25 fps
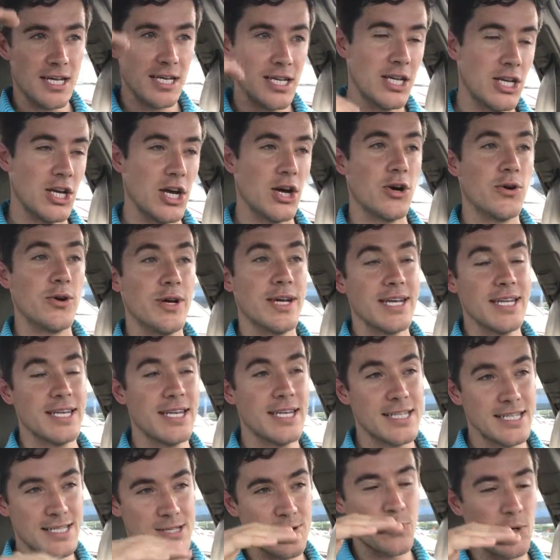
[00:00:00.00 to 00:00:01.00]
It
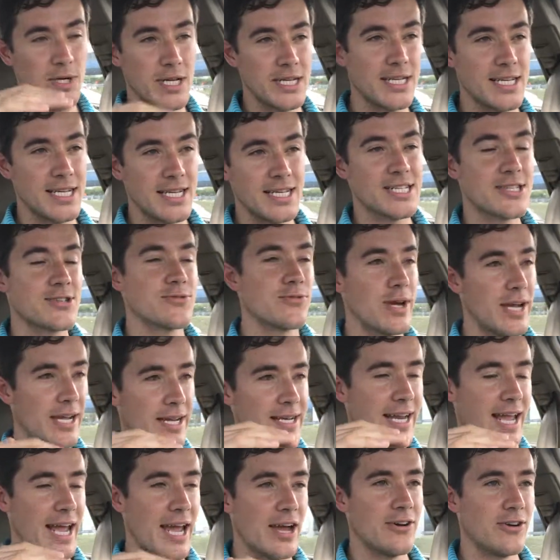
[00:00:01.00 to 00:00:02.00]
is what it is
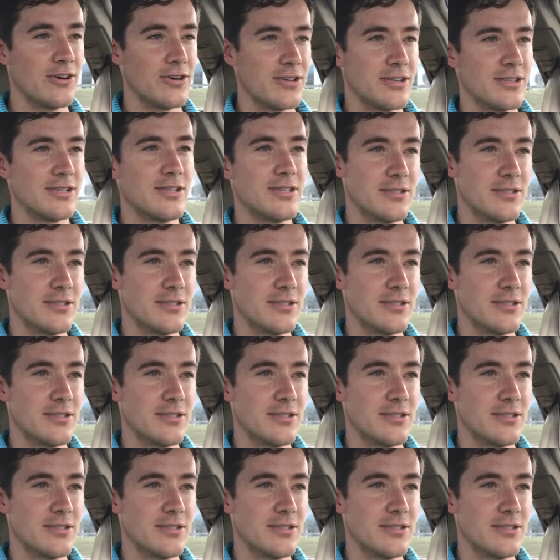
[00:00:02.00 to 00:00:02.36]
right now.